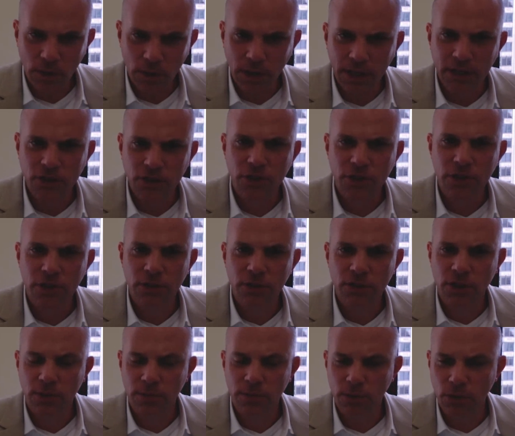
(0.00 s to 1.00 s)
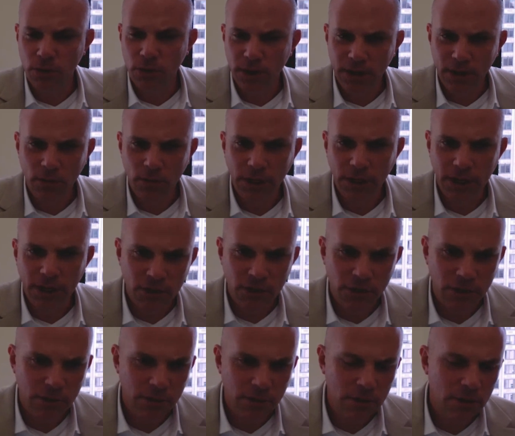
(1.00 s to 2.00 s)
relations, community
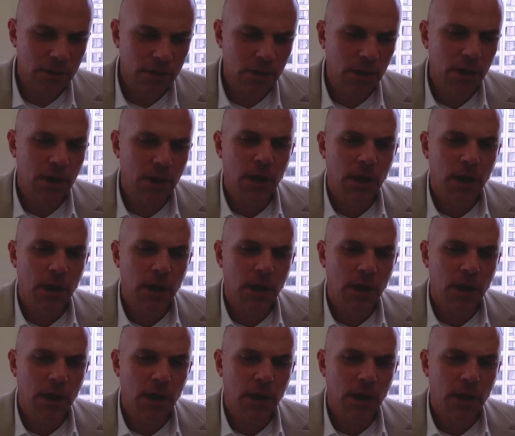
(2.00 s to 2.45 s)
relations.